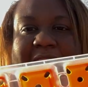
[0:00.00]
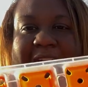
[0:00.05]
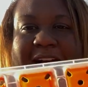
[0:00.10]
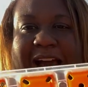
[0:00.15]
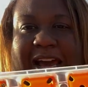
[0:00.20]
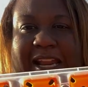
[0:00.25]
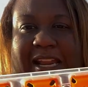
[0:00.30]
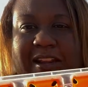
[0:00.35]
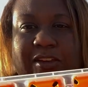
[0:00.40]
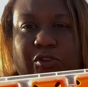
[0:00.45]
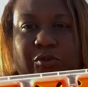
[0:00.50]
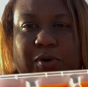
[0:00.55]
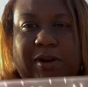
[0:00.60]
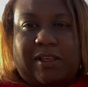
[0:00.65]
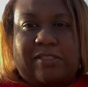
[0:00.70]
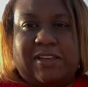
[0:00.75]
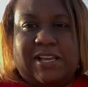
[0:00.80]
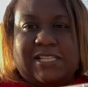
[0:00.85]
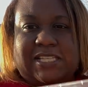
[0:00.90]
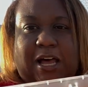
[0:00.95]
I got another one
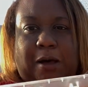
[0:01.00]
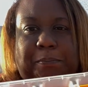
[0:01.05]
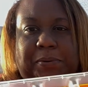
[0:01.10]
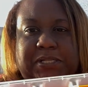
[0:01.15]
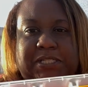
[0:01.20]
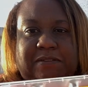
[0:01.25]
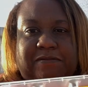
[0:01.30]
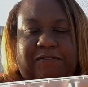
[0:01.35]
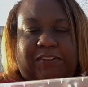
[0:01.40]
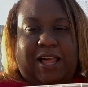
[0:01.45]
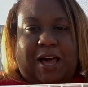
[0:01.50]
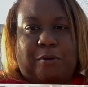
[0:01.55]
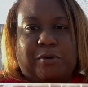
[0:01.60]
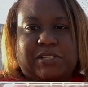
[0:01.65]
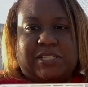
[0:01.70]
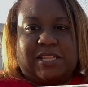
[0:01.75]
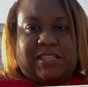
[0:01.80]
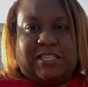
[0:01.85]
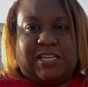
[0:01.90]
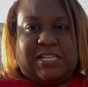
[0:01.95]
of these. I'll put some
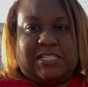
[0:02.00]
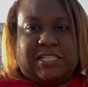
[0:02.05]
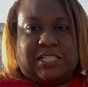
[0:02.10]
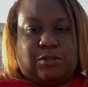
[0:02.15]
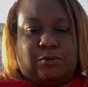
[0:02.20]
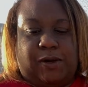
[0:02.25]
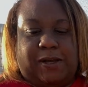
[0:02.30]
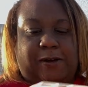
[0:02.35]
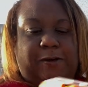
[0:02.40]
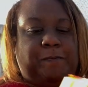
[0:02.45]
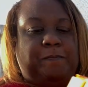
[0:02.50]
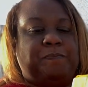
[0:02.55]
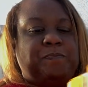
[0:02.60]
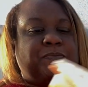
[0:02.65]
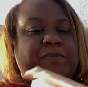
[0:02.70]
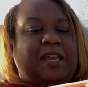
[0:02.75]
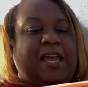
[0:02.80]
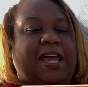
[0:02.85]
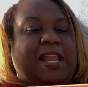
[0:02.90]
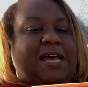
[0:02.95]
flowers in these as well.
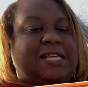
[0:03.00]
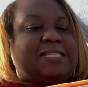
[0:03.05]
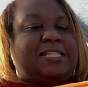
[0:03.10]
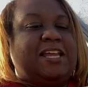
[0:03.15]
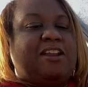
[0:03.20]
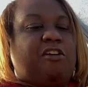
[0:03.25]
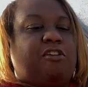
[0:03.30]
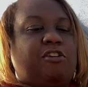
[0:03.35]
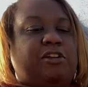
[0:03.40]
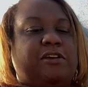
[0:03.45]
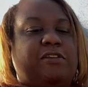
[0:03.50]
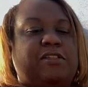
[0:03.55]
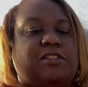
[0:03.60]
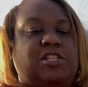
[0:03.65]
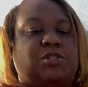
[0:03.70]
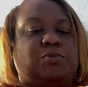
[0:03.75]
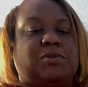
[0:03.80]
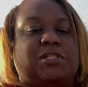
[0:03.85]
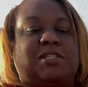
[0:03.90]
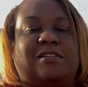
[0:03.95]
And I said earlier that
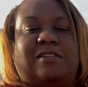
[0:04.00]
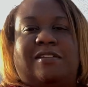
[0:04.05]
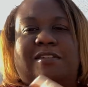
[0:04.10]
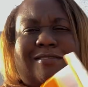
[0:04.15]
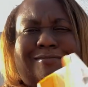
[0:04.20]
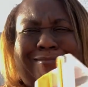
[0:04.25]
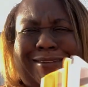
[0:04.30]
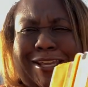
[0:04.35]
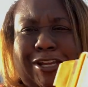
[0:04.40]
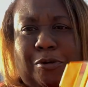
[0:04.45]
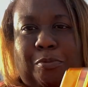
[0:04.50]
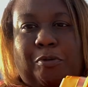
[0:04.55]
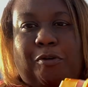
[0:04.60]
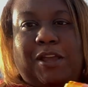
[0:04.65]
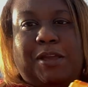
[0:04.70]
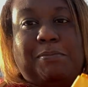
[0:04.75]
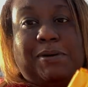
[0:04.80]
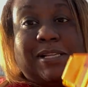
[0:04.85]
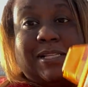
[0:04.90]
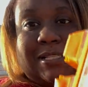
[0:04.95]
this was
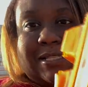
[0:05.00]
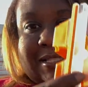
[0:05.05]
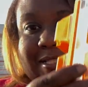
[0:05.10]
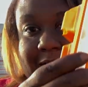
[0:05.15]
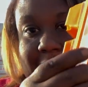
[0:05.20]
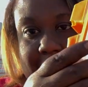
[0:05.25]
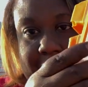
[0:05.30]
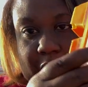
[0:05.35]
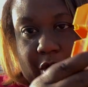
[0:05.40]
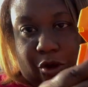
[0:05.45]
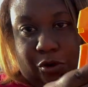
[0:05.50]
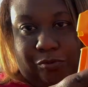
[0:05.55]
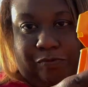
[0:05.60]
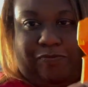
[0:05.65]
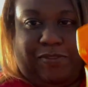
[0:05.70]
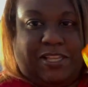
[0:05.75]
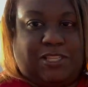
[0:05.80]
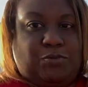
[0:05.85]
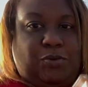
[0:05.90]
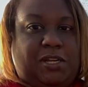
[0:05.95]
neoprene, but it's silicone.
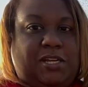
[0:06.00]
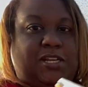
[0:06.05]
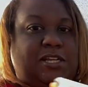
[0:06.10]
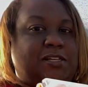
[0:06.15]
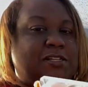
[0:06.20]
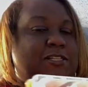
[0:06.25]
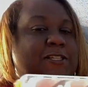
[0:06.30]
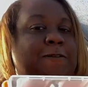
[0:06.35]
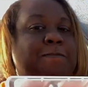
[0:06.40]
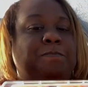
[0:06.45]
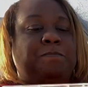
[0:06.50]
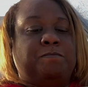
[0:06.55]
That's what it is.